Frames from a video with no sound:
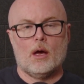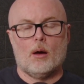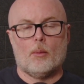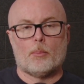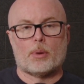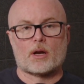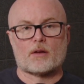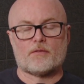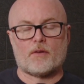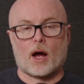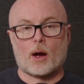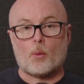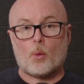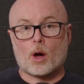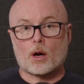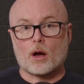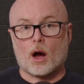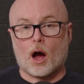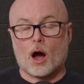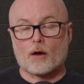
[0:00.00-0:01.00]
But if I
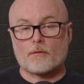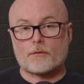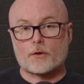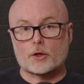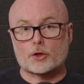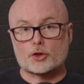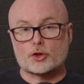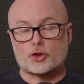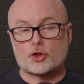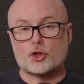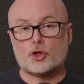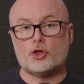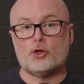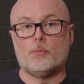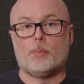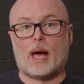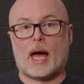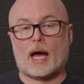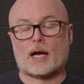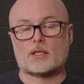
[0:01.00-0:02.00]
want to offer 2
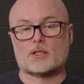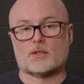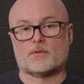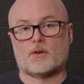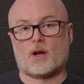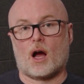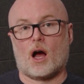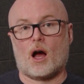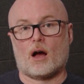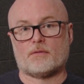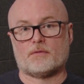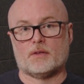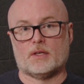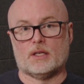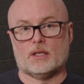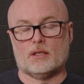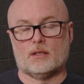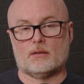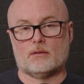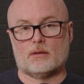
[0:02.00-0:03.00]
bags of
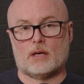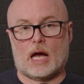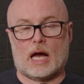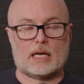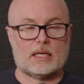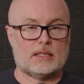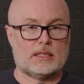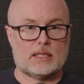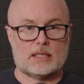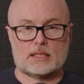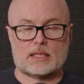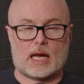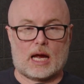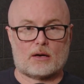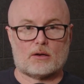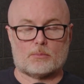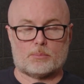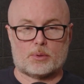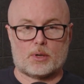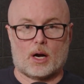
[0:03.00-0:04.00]
coffee at a
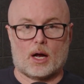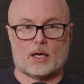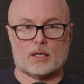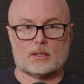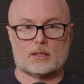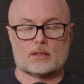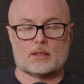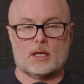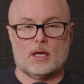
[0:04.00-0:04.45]
discounted price